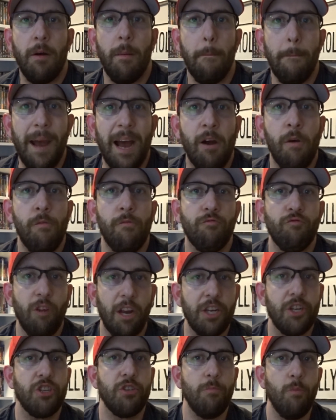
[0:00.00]
Mount
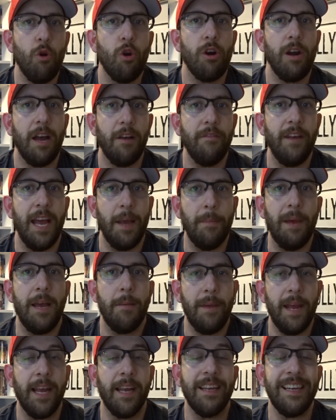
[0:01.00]
Rushmore of M
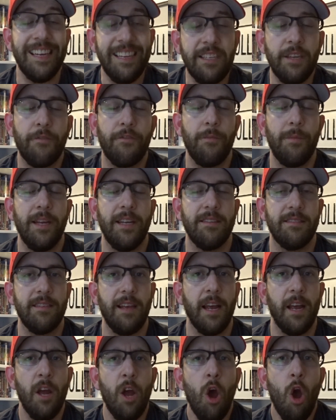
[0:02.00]
M A. Easy for me to
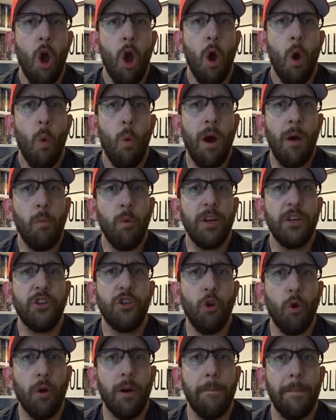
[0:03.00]
say. What would
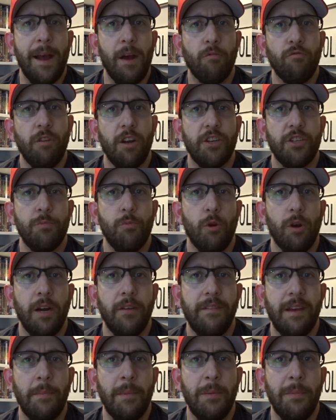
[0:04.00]
your Mount Rushmore
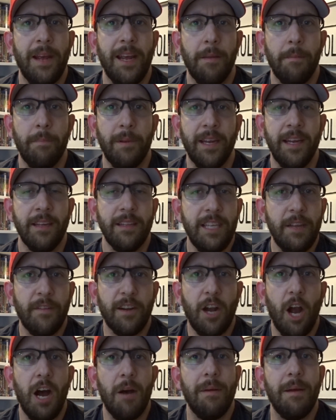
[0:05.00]
of M M A be? Leave a
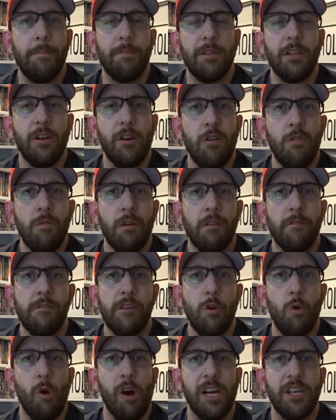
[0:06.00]
comment below wherever
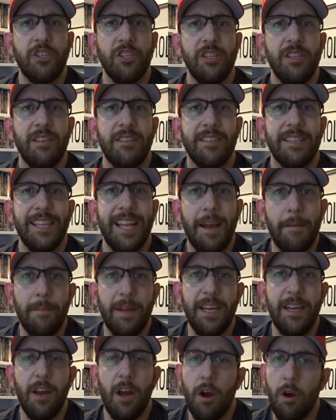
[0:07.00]
you're watching this. Let
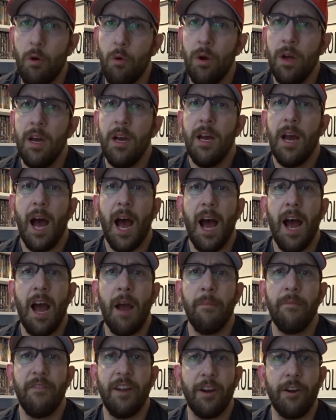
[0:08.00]
me know. Uh,
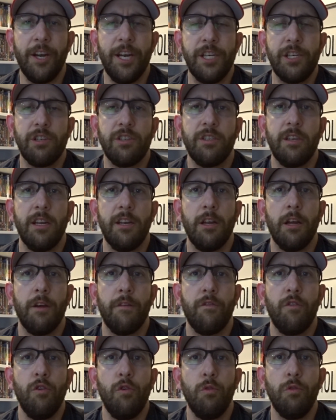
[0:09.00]
I'm very interested
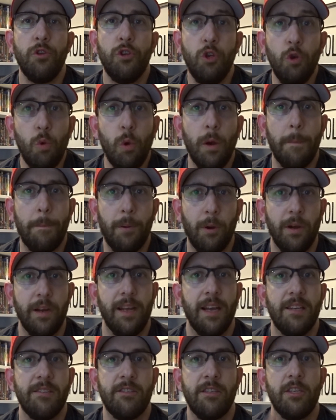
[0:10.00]
of who you would put
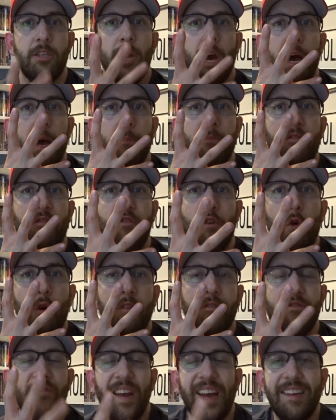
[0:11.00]
as the top four
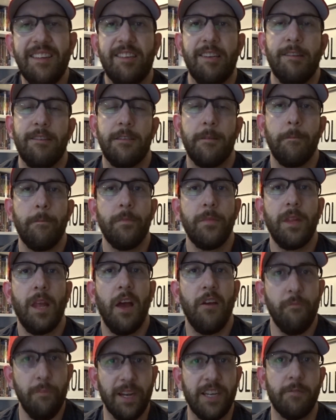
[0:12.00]
faces
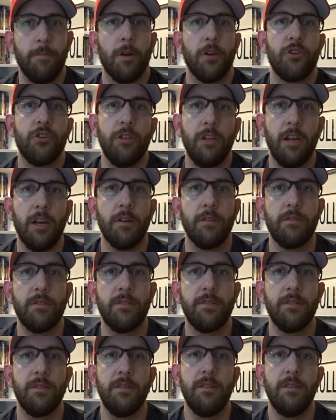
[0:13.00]
of mixed martial arts.